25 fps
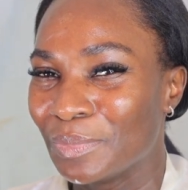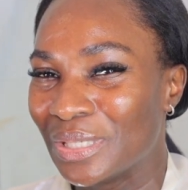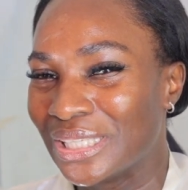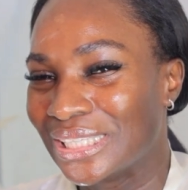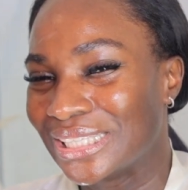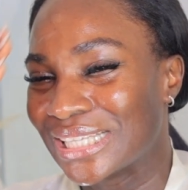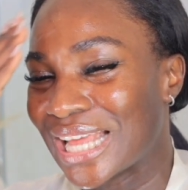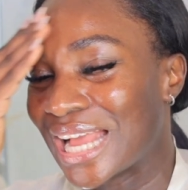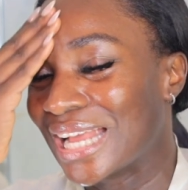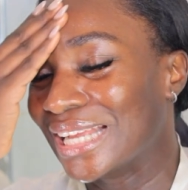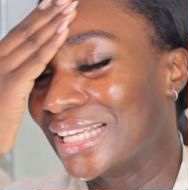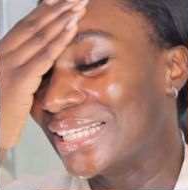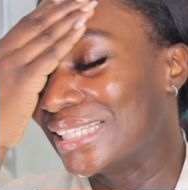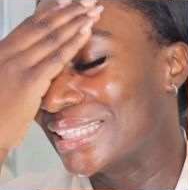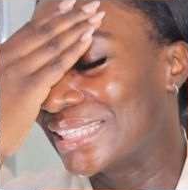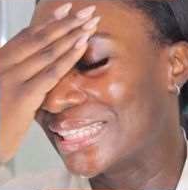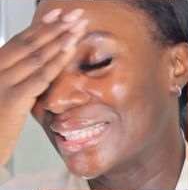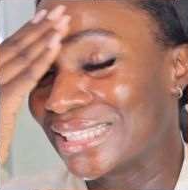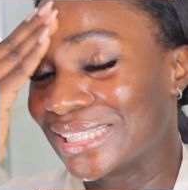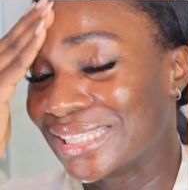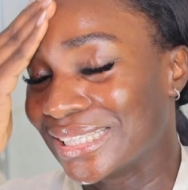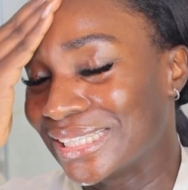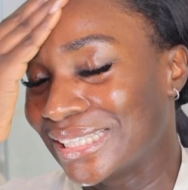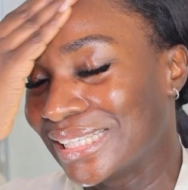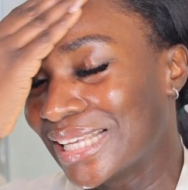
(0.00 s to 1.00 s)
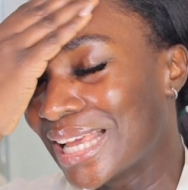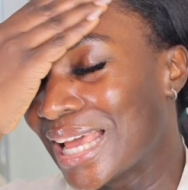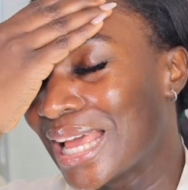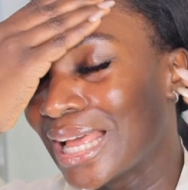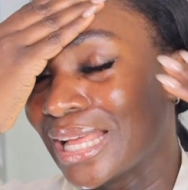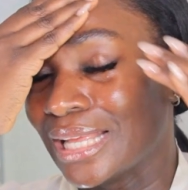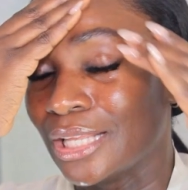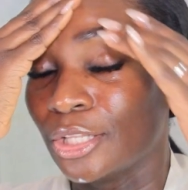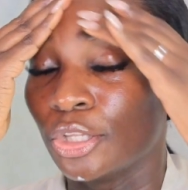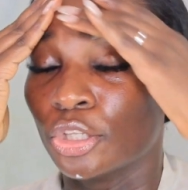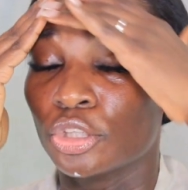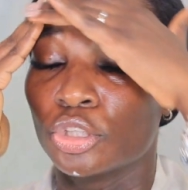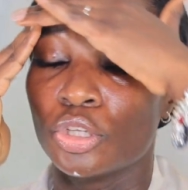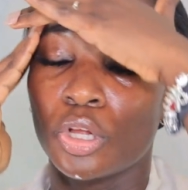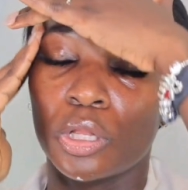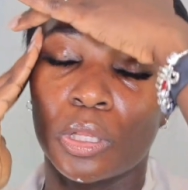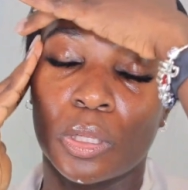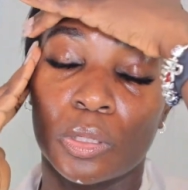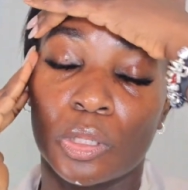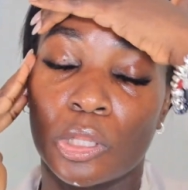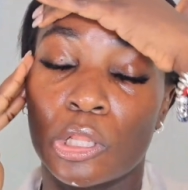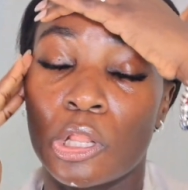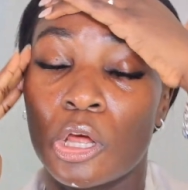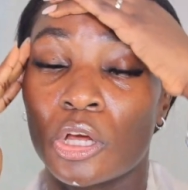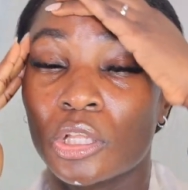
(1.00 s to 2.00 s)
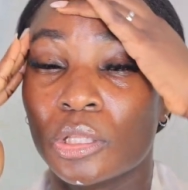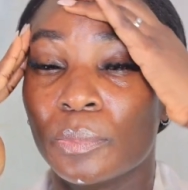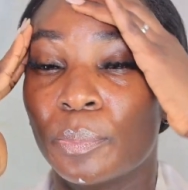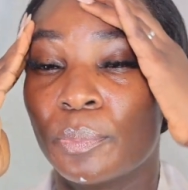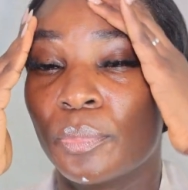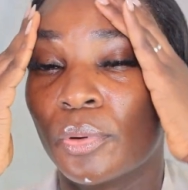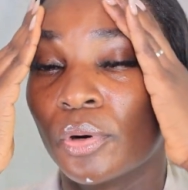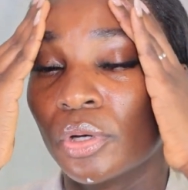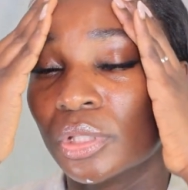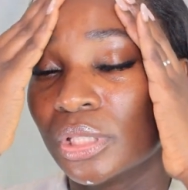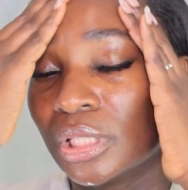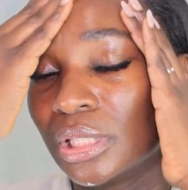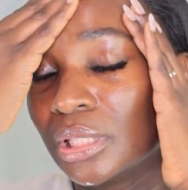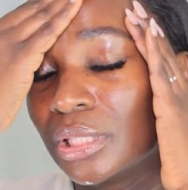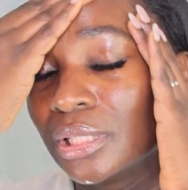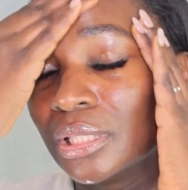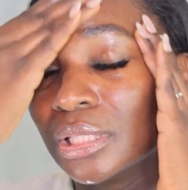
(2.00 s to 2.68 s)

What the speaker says: that it does not clog the pores,